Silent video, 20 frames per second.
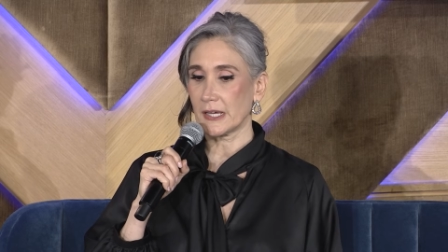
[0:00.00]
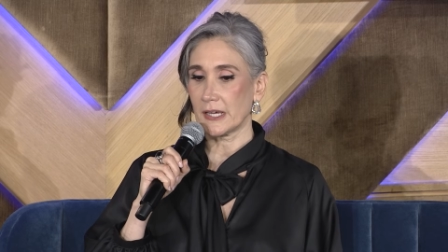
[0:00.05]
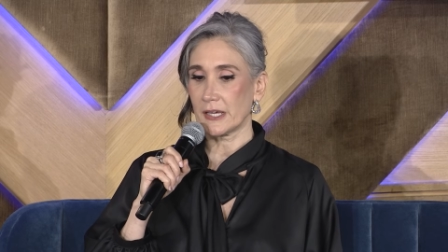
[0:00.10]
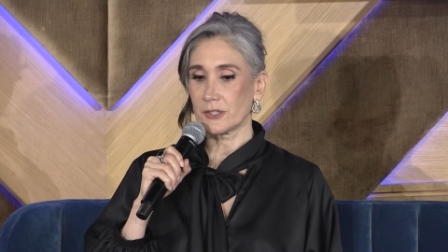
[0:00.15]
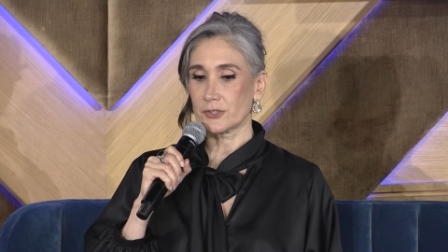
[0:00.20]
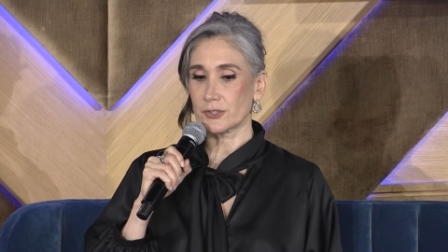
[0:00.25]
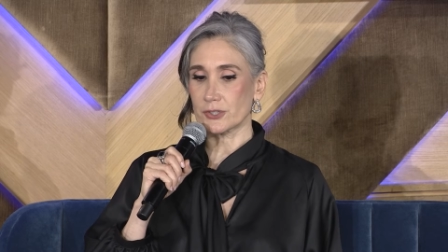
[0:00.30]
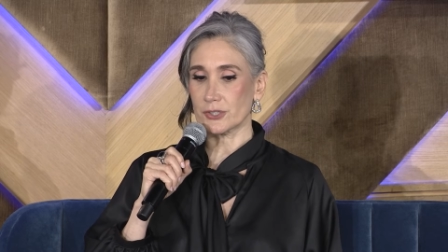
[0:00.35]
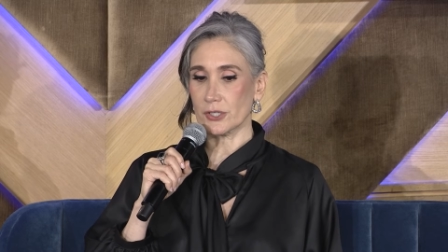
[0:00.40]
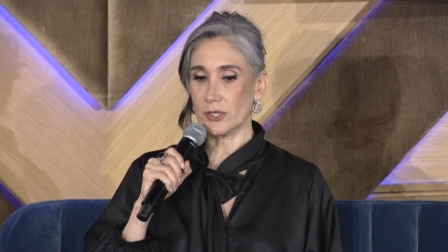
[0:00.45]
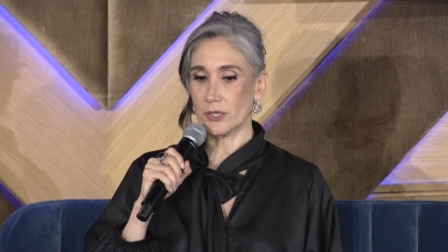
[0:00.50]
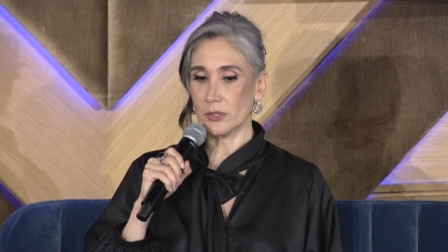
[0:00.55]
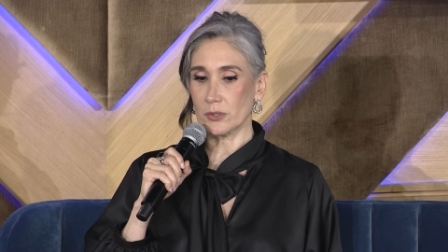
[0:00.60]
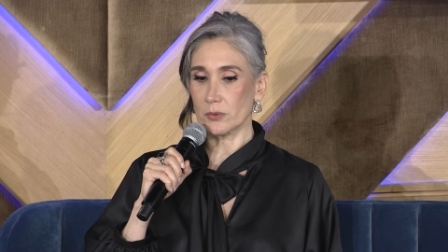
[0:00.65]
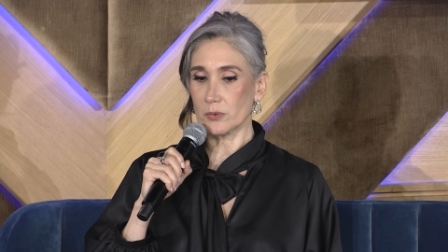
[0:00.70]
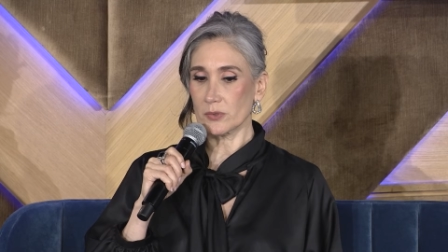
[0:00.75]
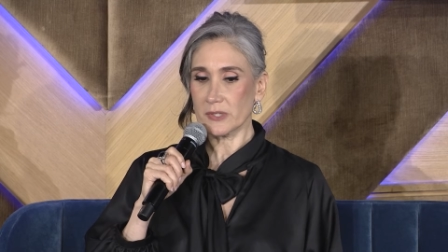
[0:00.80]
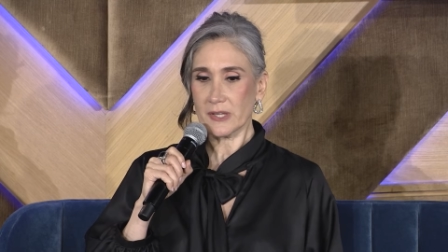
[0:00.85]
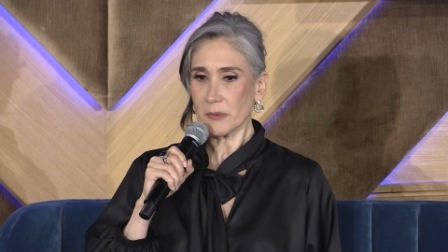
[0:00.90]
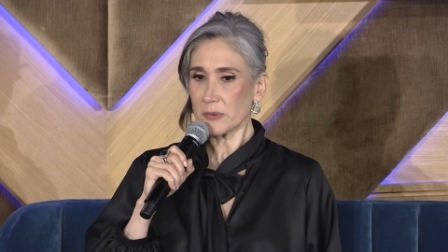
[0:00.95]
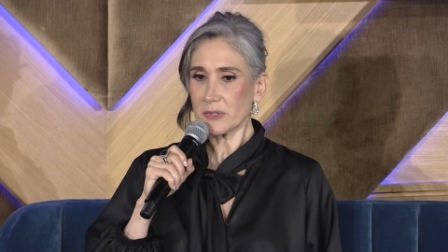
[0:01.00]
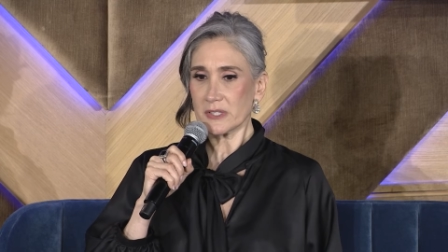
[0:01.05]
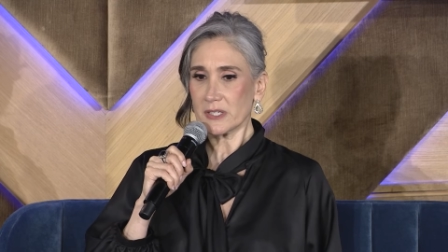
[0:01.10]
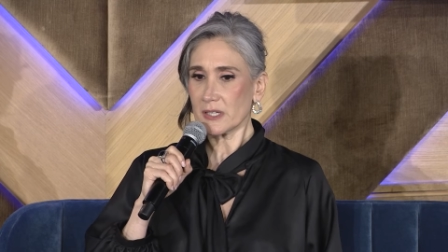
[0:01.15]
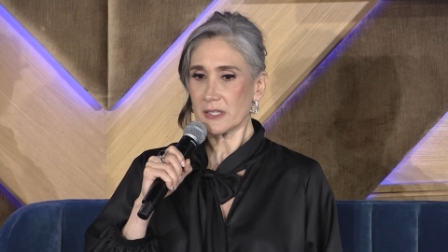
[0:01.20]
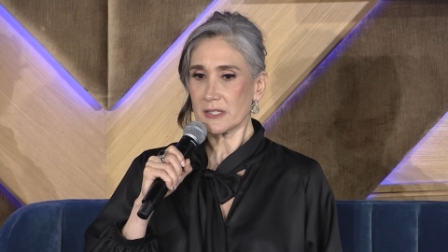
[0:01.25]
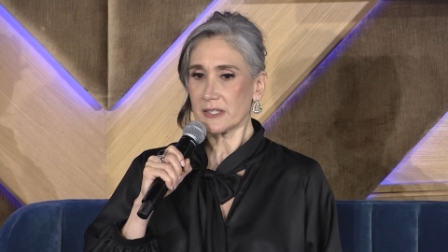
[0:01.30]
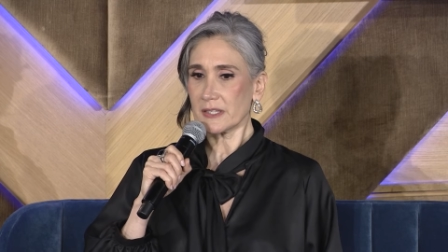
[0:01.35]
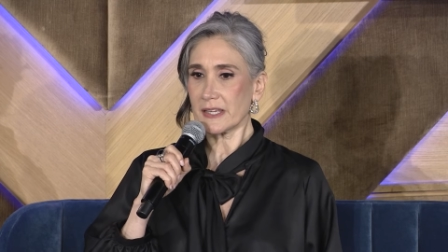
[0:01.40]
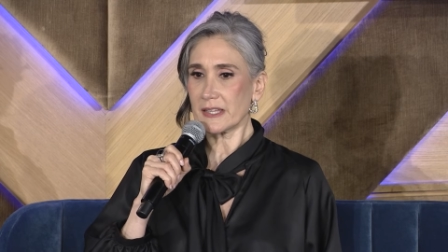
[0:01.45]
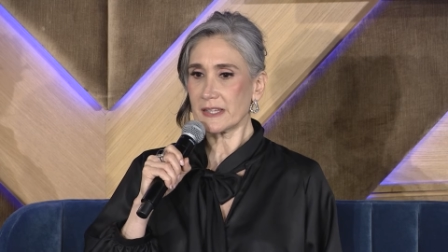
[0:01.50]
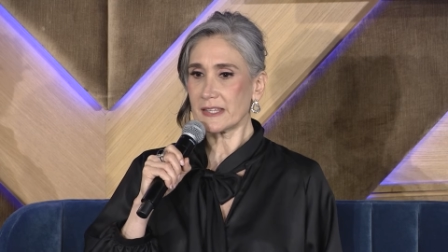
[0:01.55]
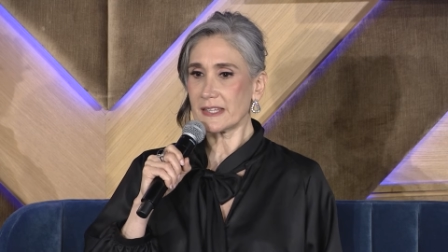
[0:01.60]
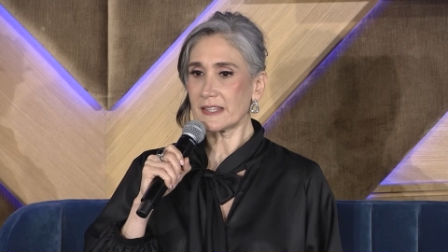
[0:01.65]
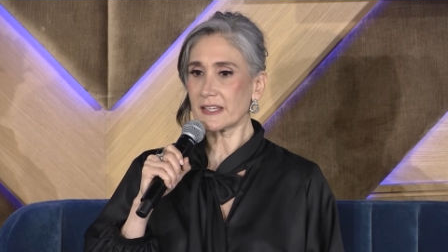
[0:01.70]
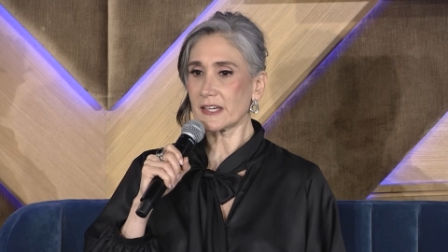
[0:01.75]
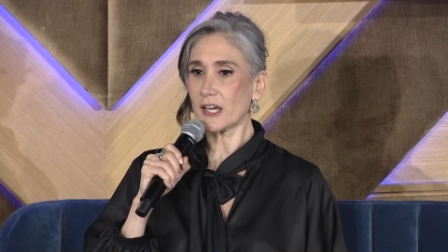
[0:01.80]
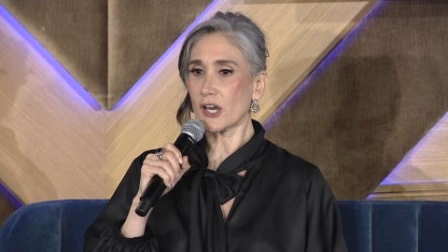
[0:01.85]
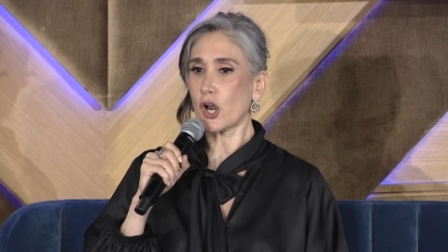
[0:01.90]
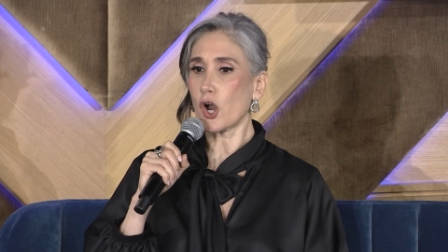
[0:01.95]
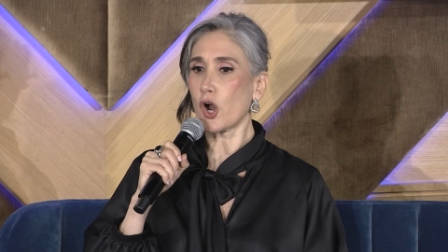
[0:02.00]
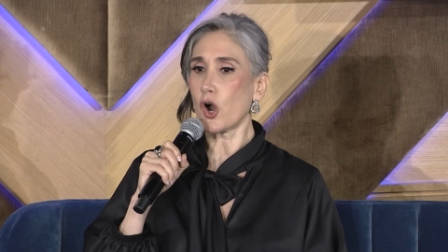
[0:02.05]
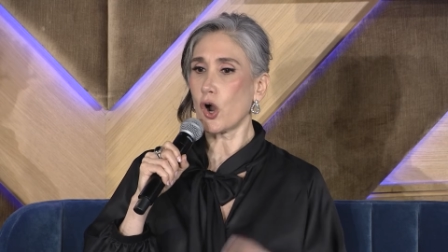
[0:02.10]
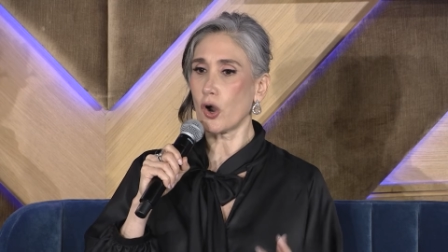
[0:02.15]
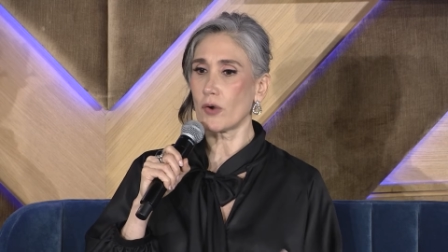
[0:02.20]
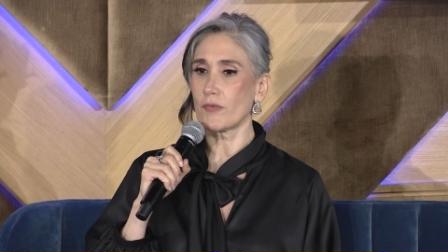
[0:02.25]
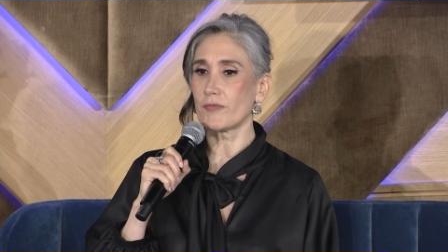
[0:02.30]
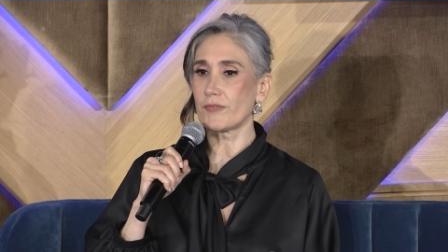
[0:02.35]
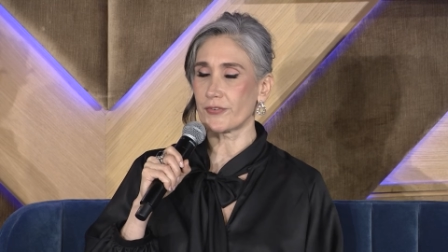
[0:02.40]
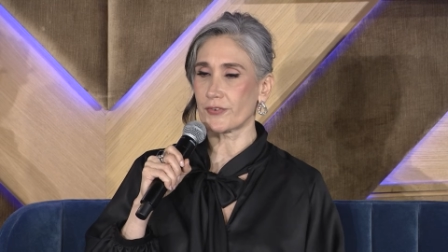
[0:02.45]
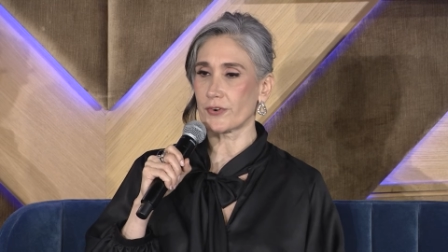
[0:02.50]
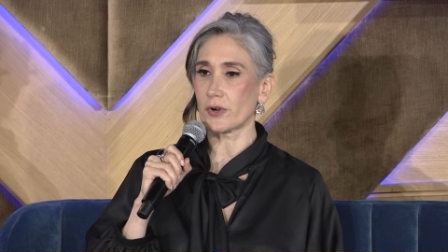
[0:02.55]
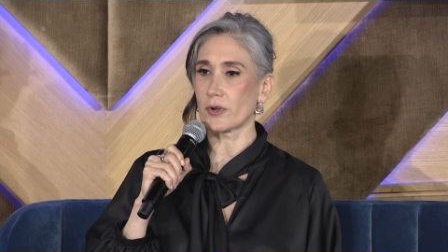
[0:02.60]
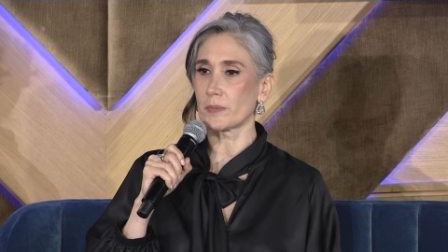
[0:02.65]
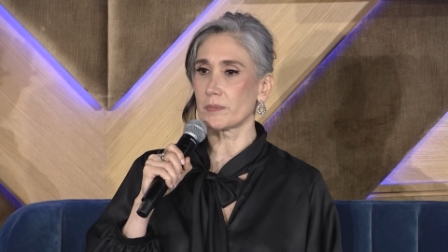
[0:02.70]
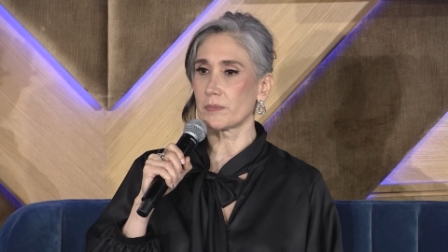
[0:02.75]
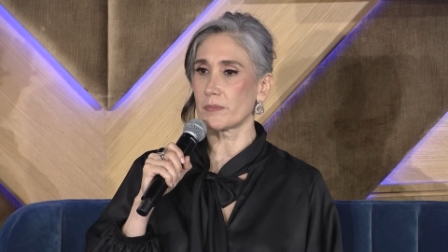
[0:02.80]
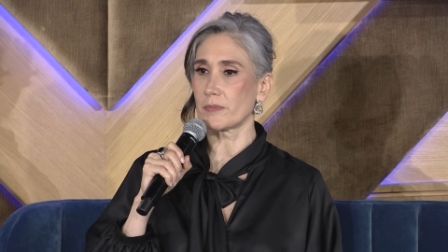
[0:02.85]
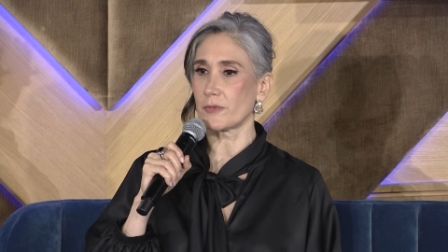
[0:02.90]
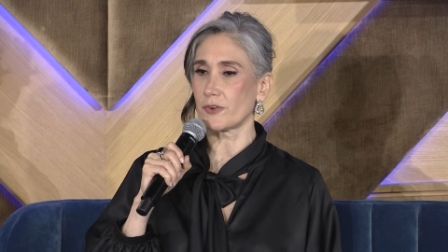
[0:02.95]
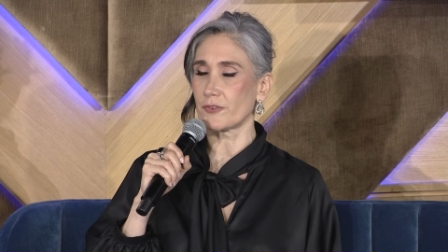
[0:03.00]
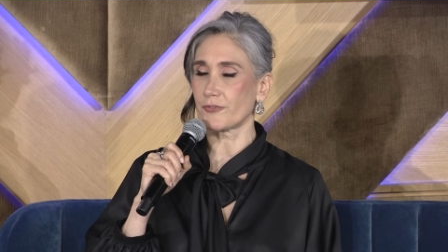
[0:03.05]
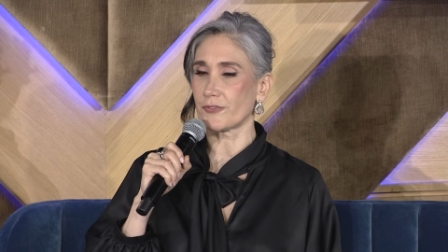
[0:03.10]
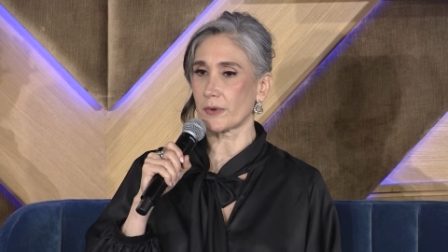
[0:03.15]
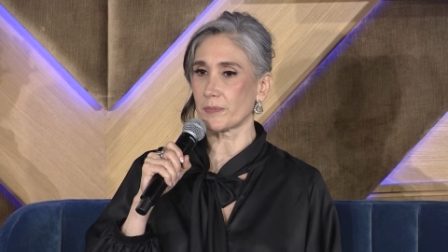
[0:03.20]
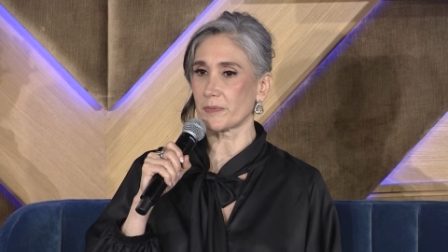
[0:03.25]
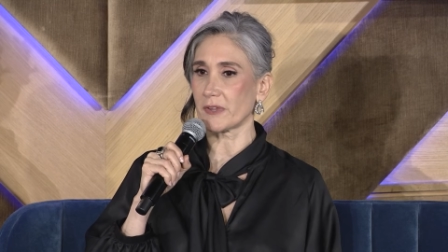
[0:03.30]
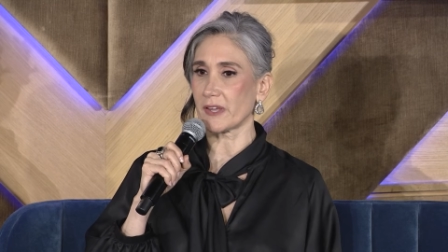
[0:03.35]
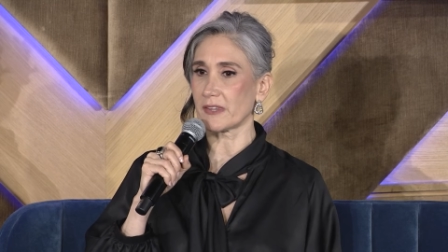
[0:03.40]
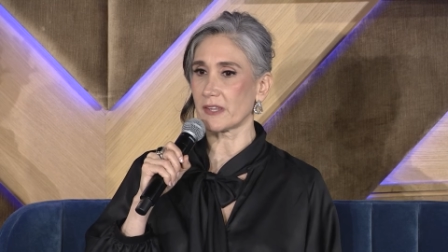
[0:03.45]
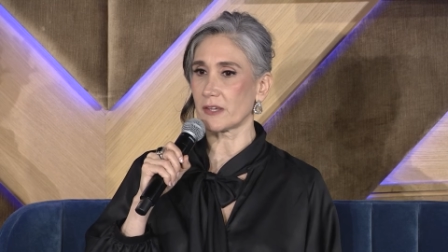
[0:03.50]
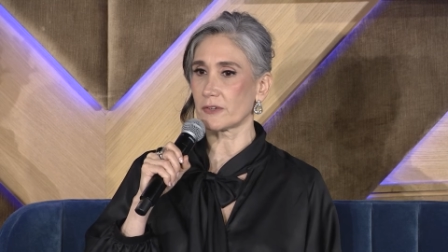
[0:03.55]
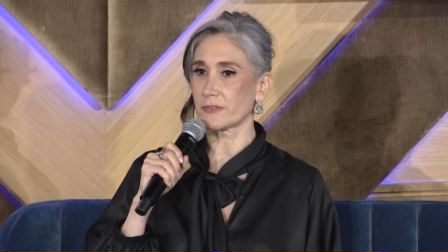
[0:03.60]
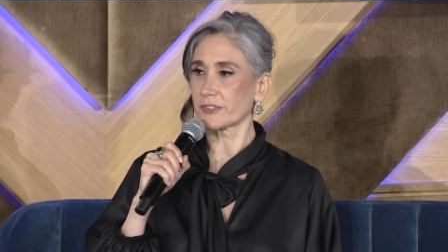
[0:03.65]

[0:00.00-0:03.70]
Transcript: So that was it. It didn't come from the idea of